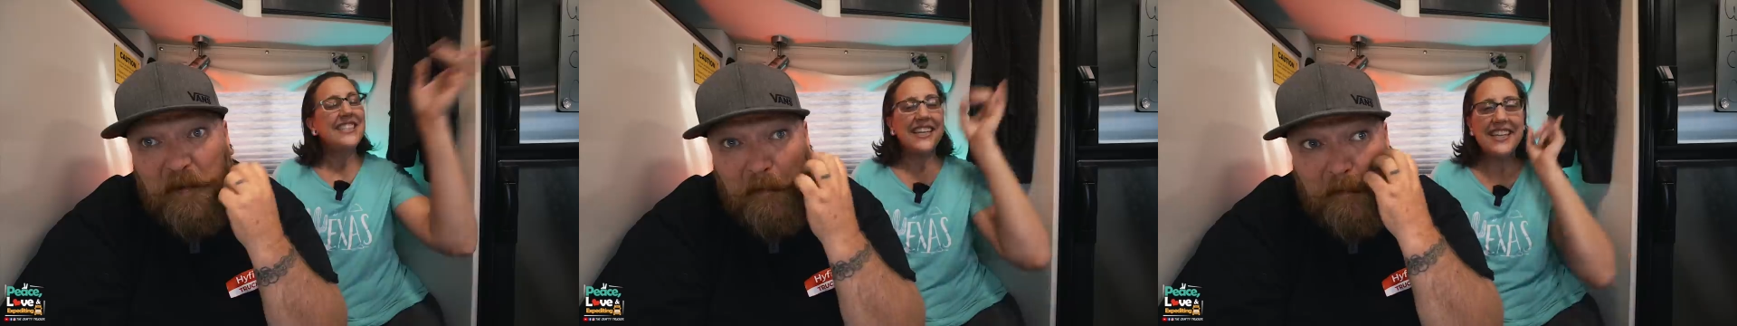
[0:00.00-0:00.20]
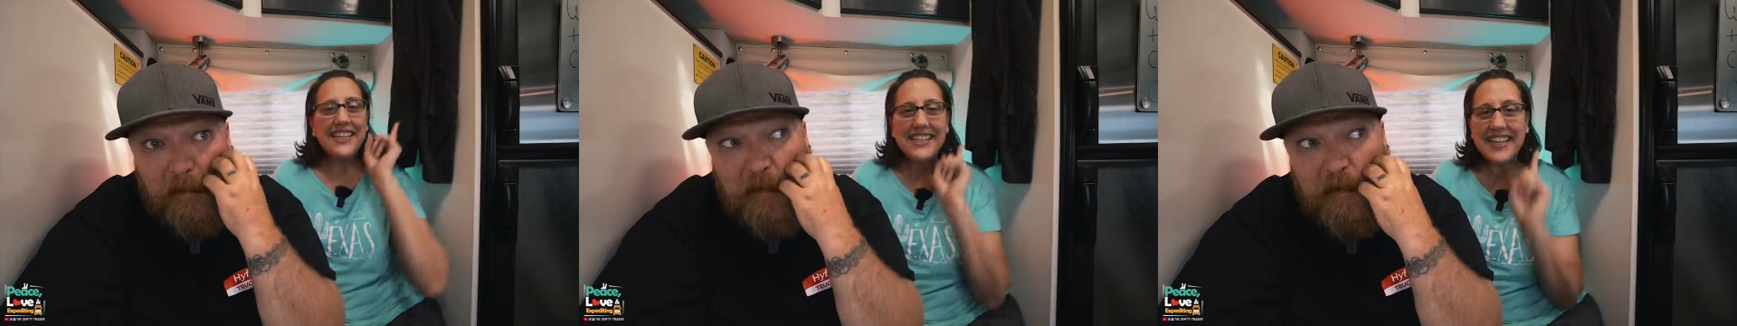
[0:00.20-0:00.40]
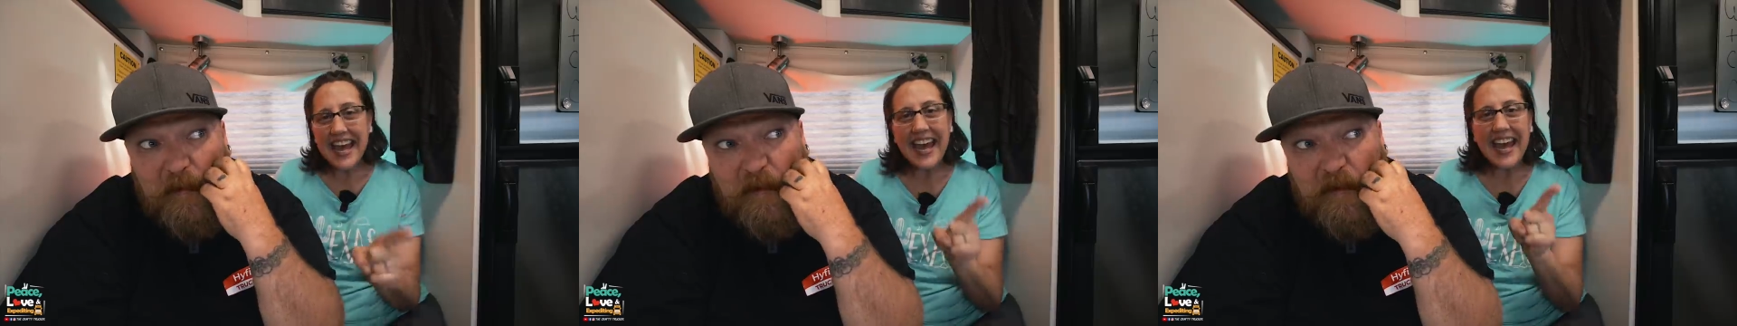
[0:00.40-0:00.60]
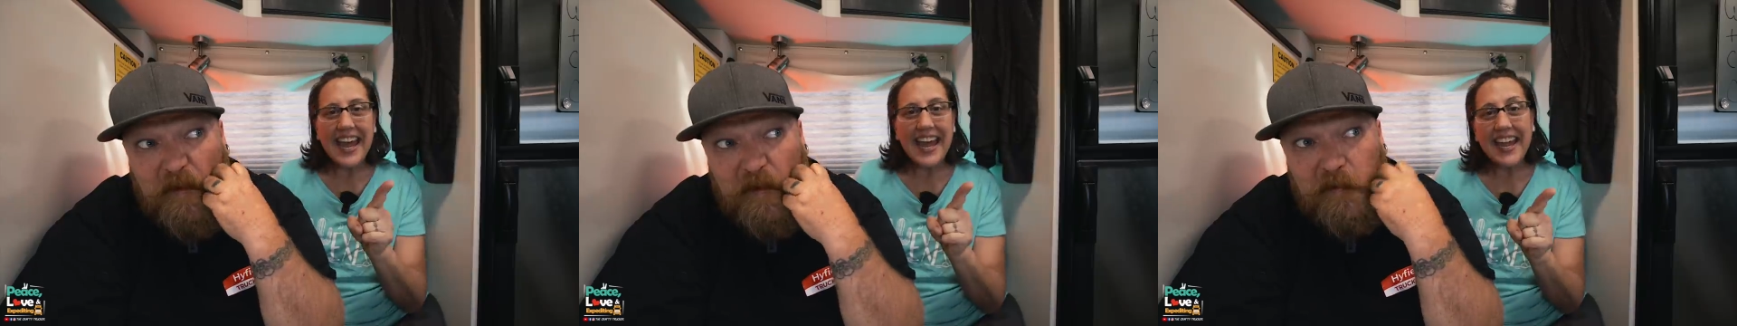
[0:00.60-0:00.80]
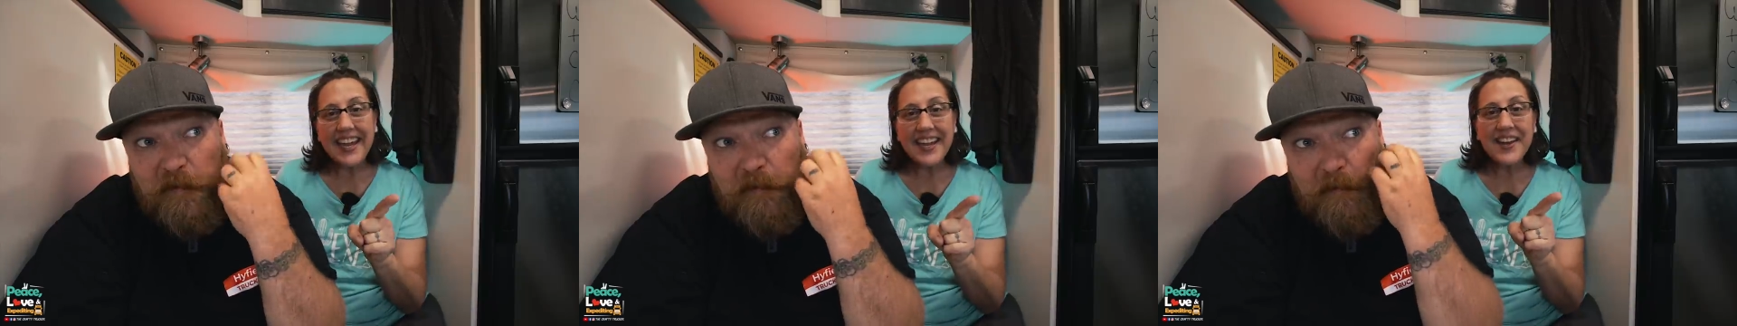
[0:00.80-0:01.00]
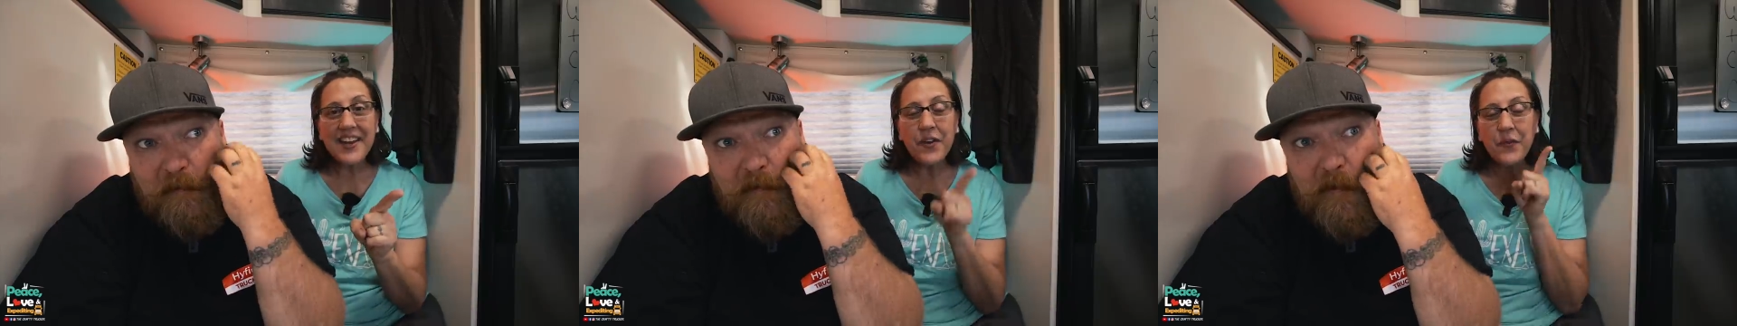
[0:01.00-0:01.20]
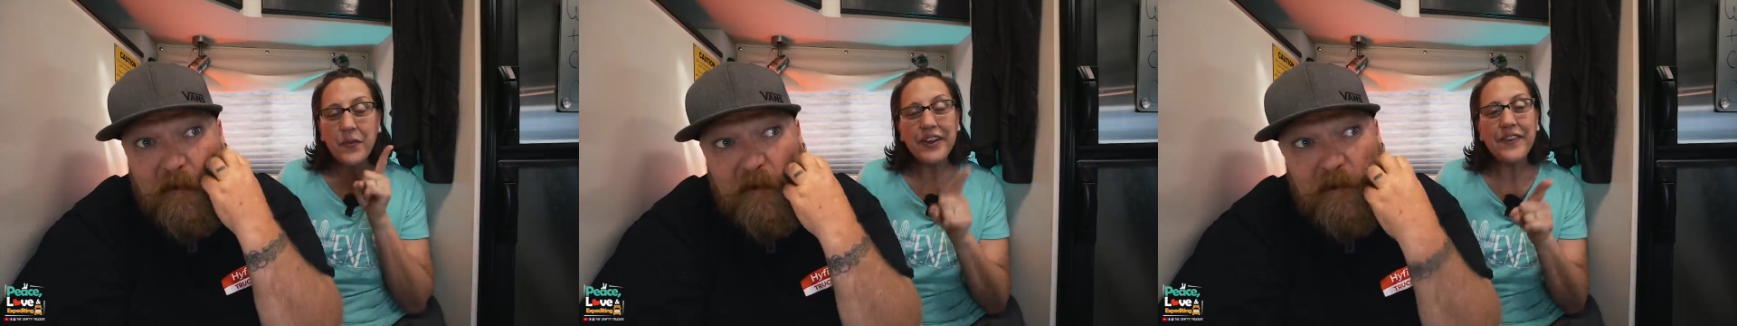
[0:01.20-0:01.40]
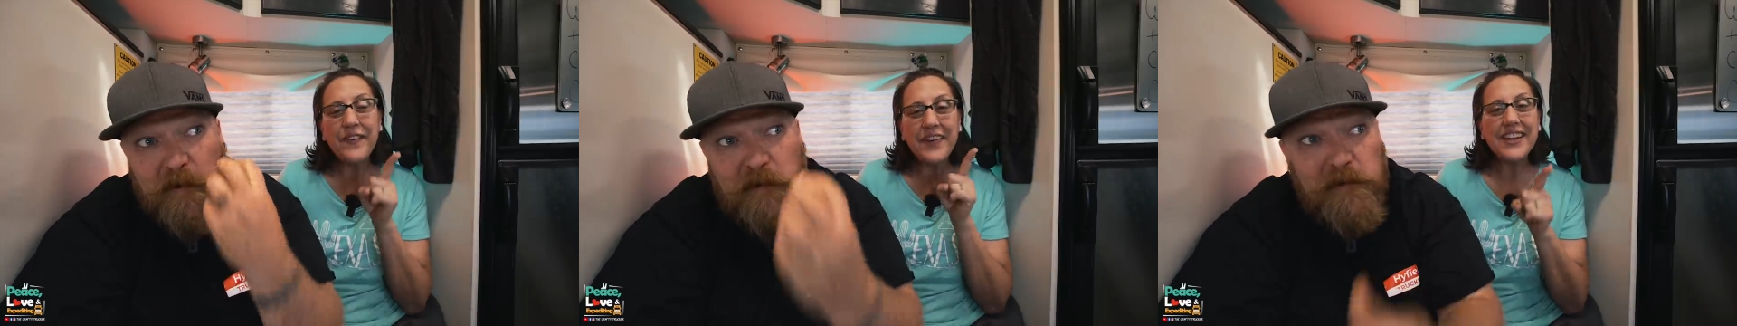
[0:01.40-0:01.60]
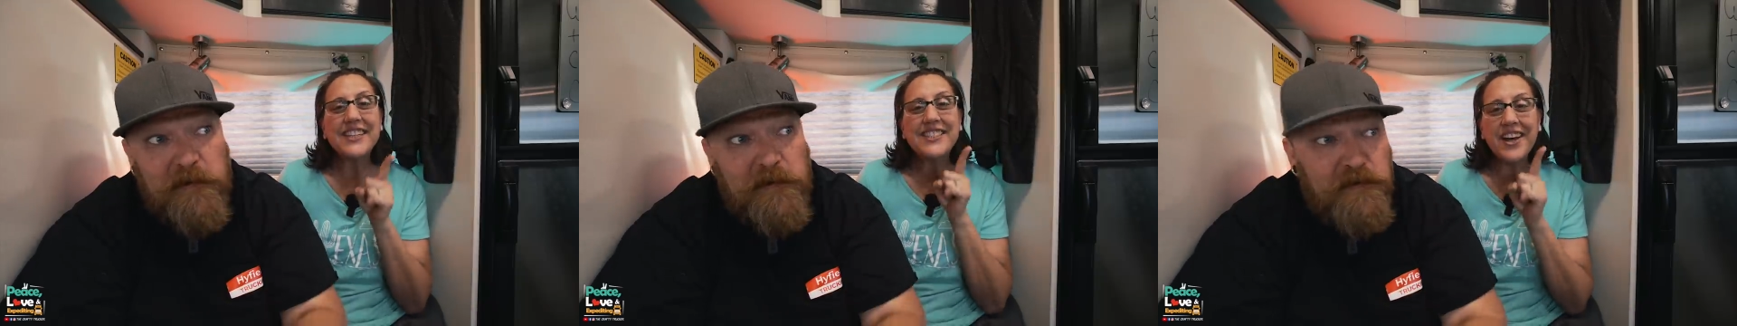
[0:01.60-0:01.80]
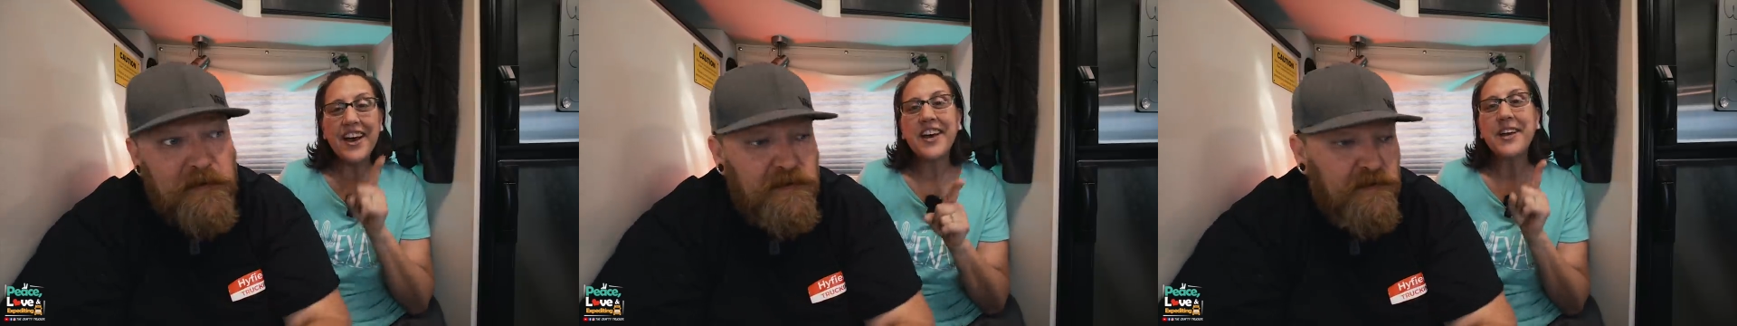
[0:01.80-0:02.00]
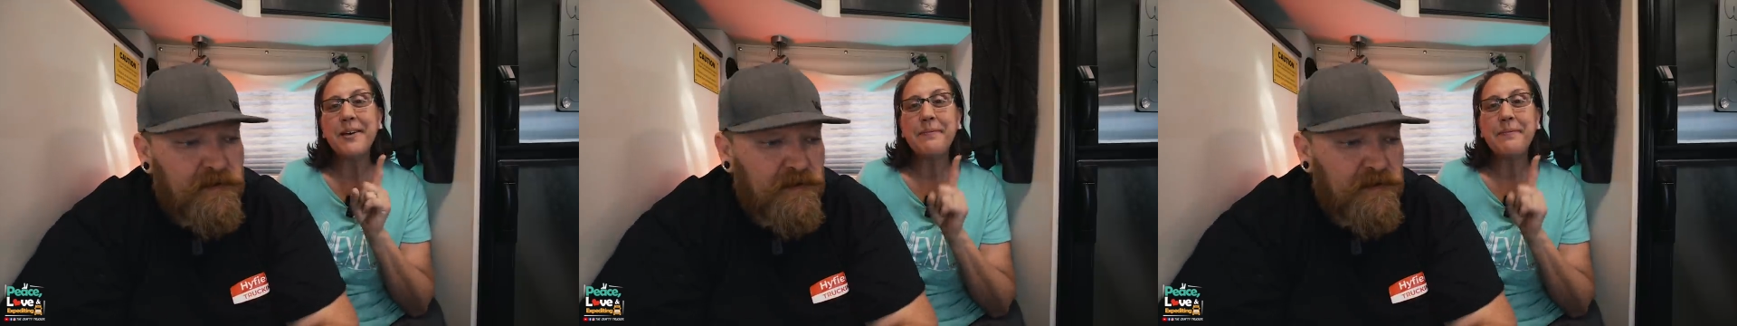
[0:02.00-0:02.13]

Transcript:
Speaker 1: Today, we want to talk